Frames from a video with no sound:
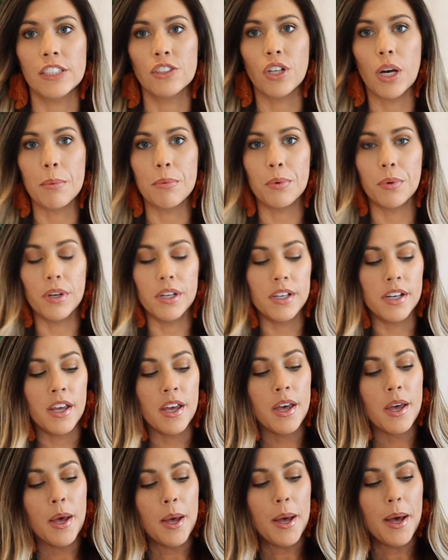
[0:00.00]
I dropped one.
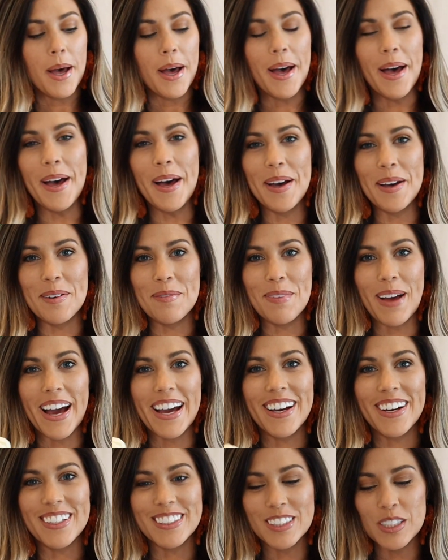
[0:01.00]
Um,
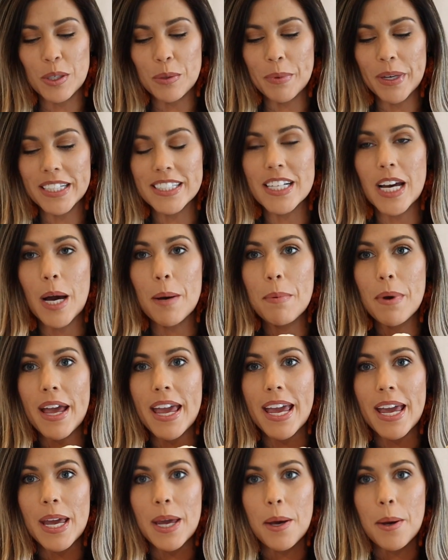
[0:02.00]
I also picked up
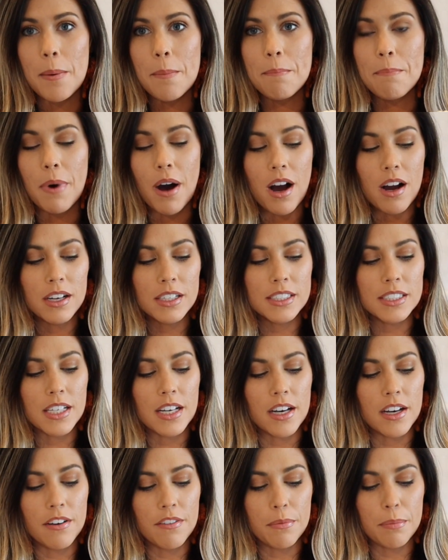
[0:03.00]
a box
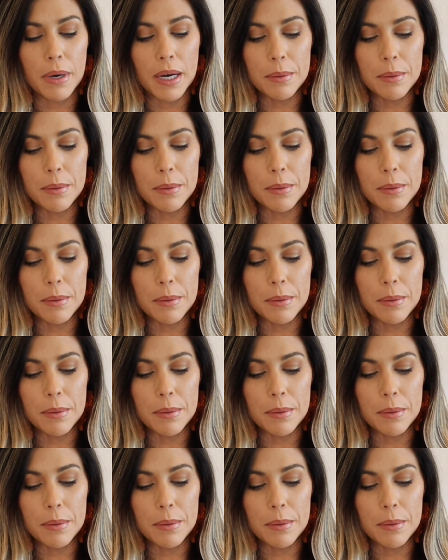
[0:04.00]
of